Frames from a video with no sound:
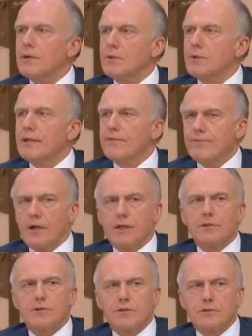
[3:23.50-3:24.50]
would
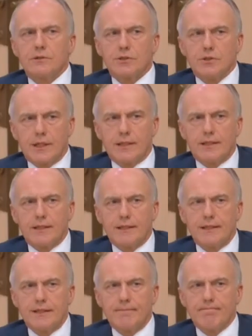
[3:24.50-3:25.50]
invite you to check
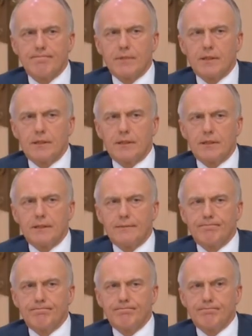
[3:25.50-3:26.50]
the
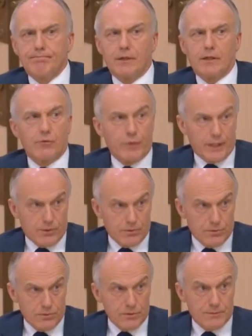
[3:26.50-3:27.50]

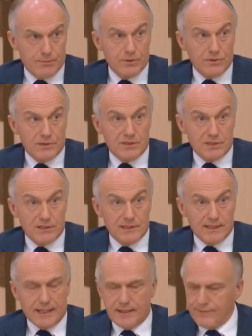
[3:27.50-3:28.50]
records, because this
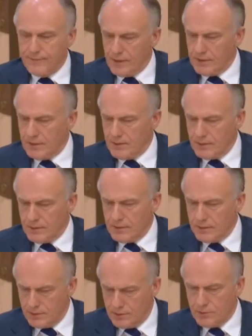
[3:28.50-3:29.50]
is an event that
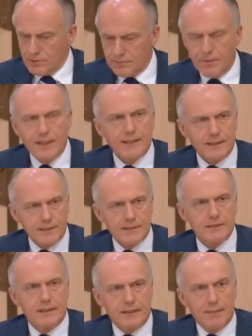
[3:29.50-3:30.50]
took
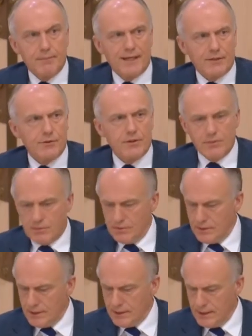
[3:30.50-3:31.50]
place about
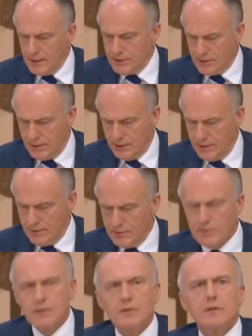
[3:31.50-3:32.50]
30 years ago,
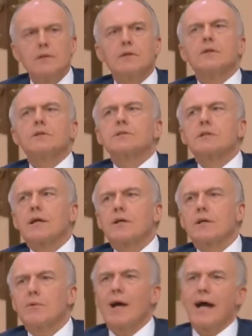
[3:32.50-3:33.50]
and so
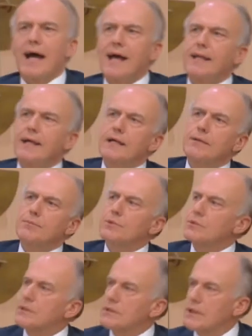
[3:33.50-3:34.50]
you are unable
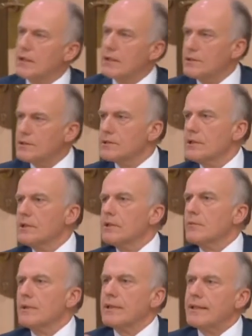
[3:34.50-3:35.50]
to tell us
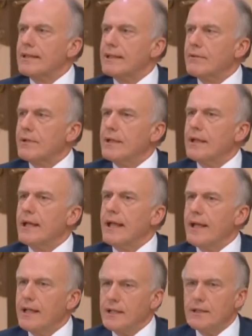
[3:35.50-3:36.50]
whether there are
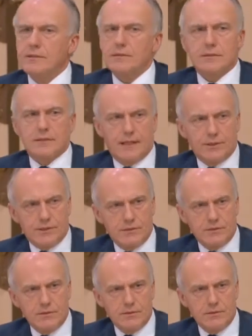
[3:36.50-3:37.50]
any
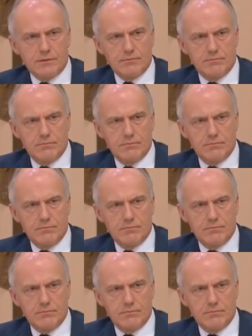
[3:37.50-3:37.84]
discussions